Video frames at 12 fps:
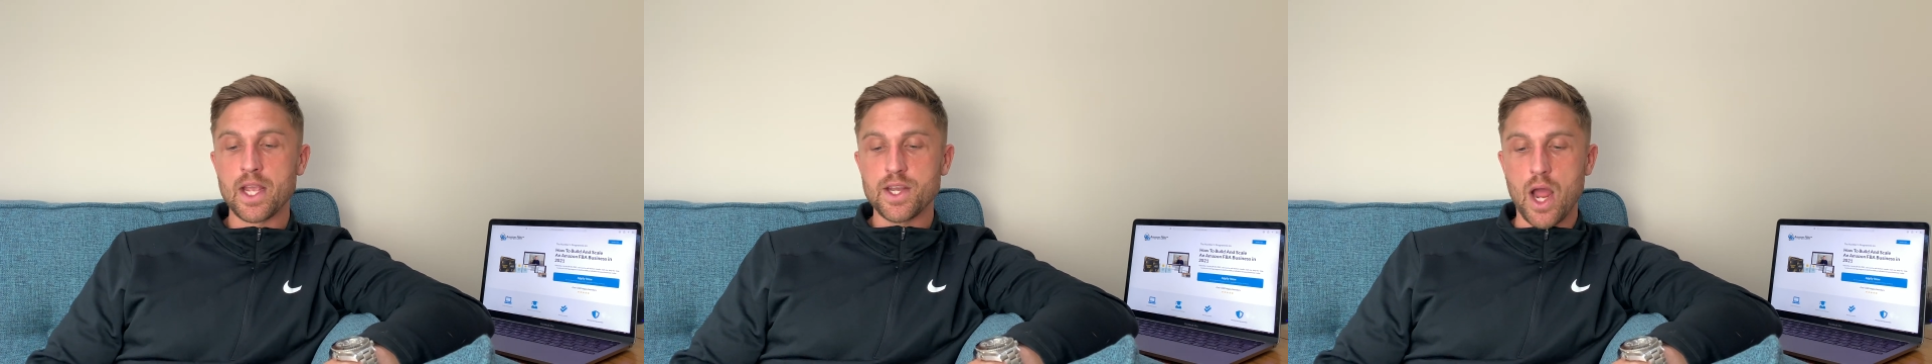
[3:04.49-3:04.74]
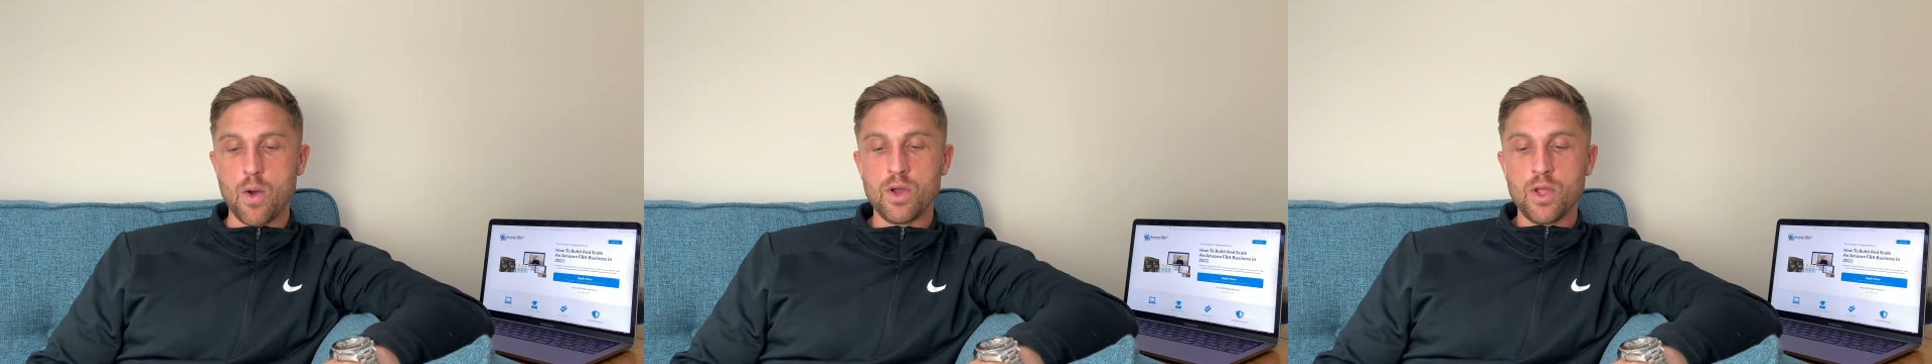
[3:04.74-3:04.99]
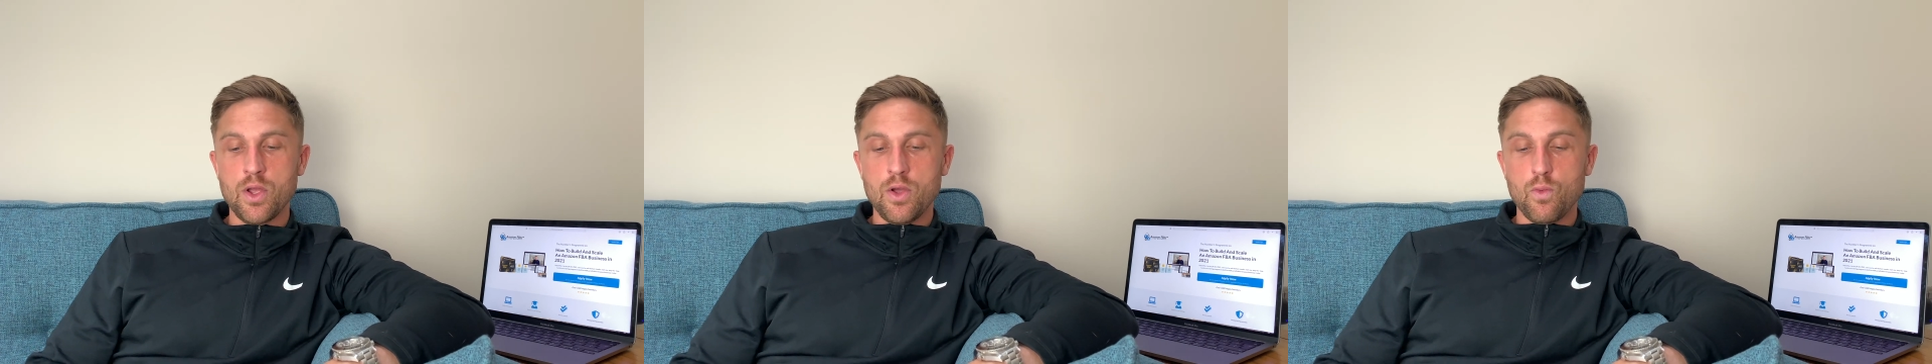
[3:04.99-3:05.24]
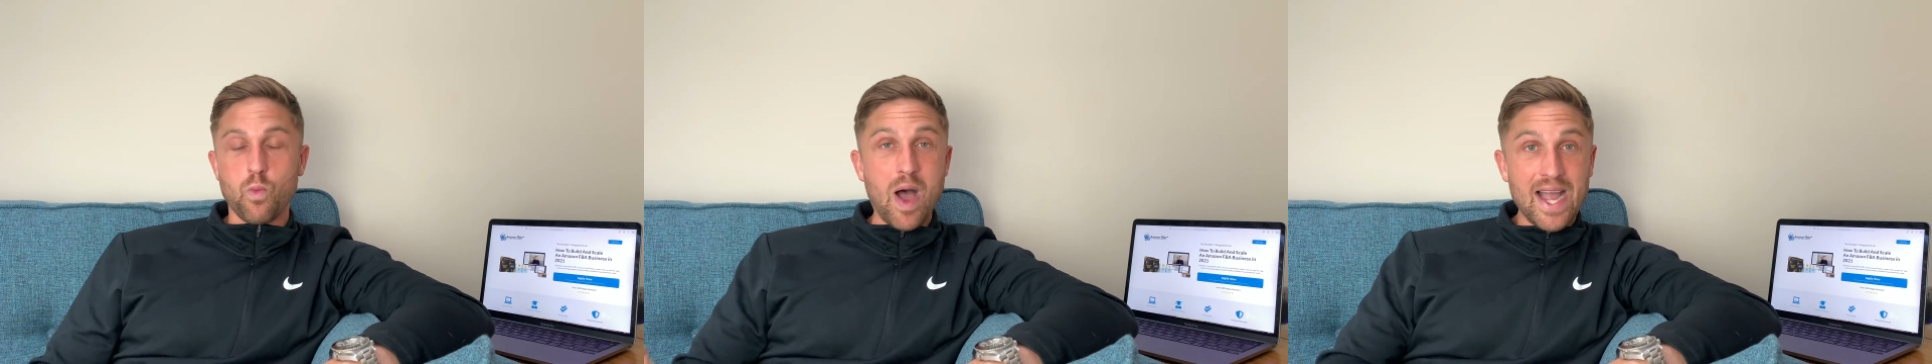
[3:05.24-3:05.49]
Now,
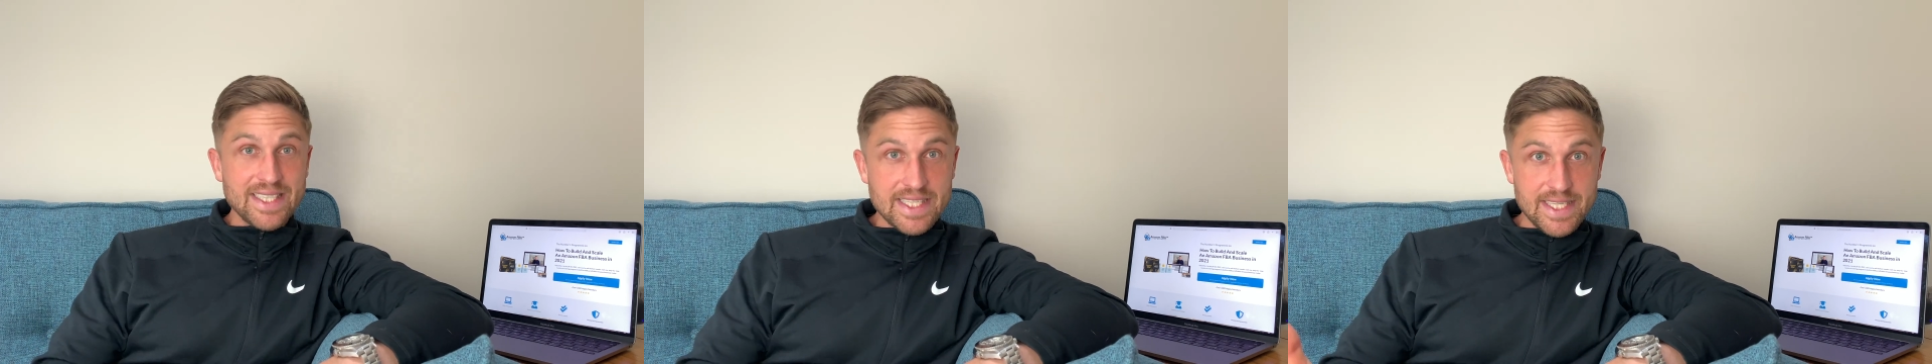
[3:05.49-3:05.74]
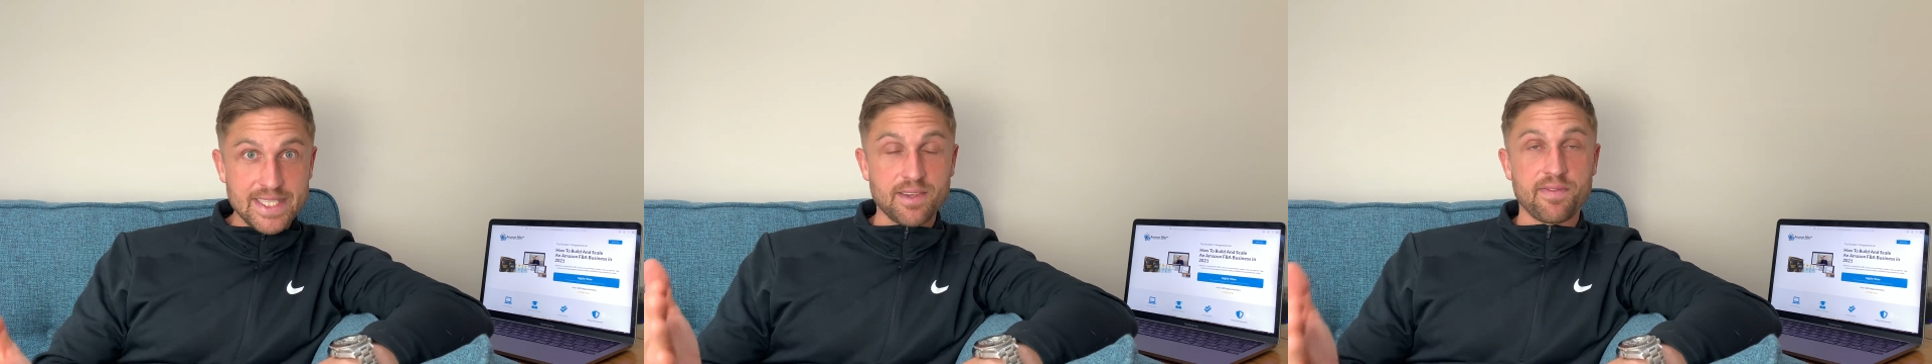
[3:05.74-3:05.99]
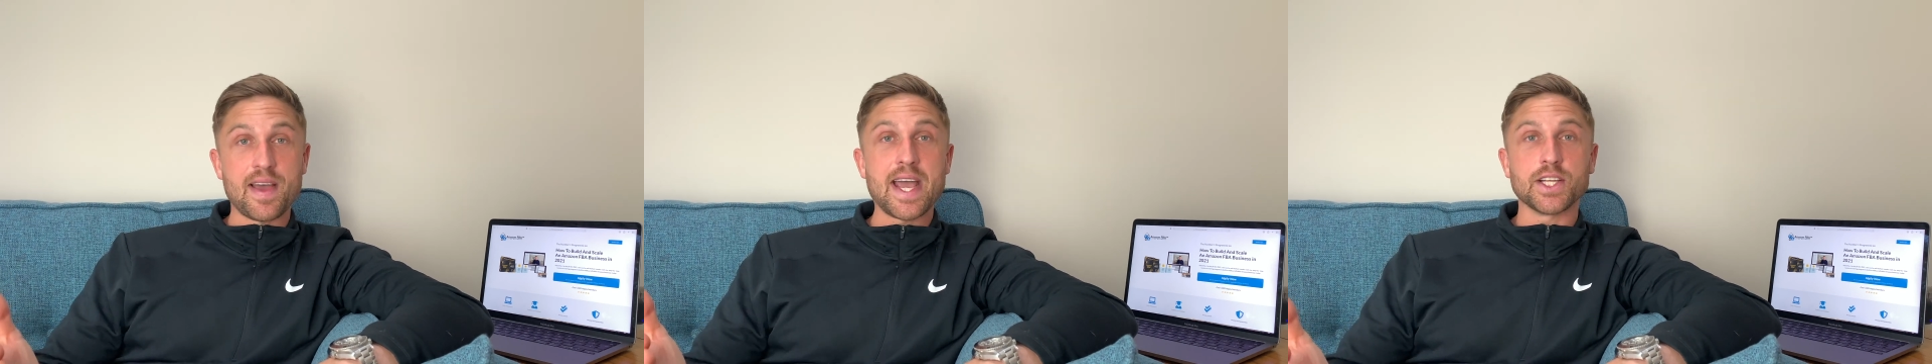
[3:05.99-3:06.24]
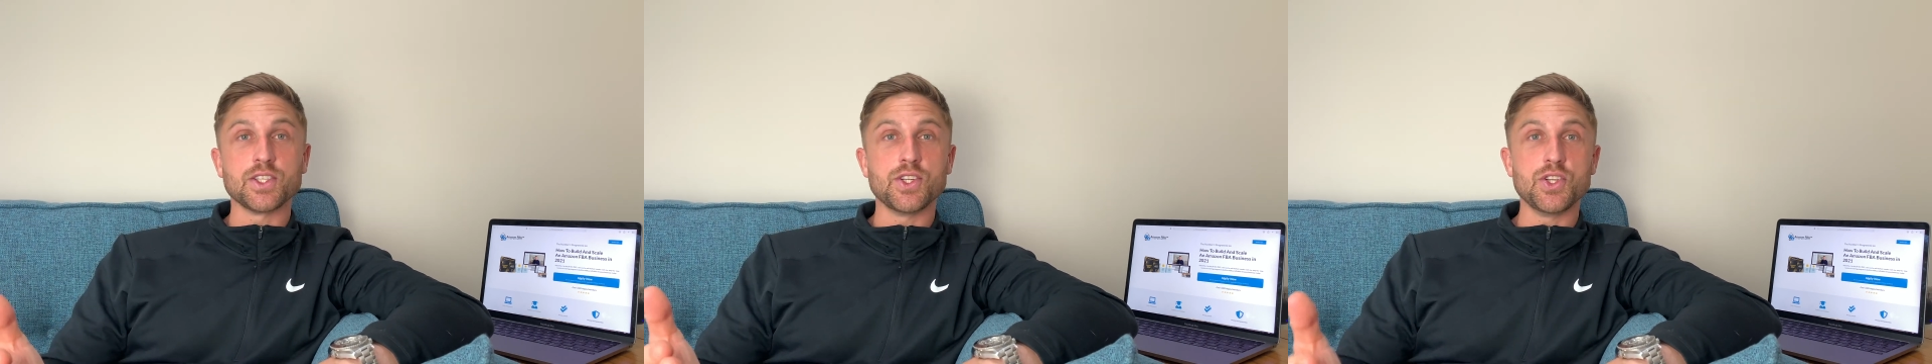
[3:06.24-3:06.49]
why does this
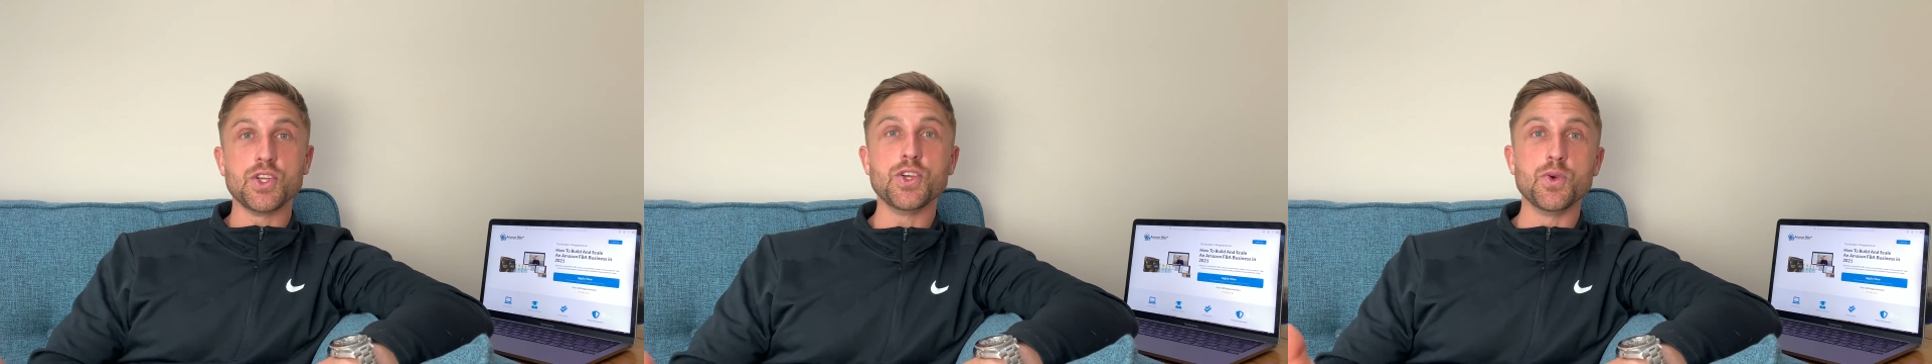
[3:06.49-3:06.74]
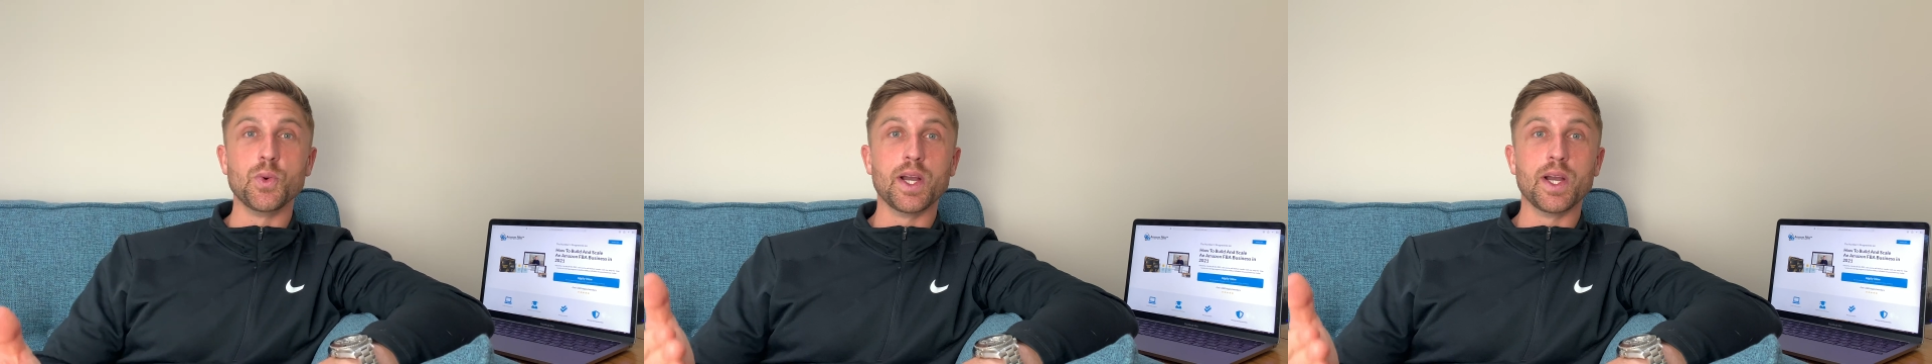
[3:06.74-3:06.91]
affect you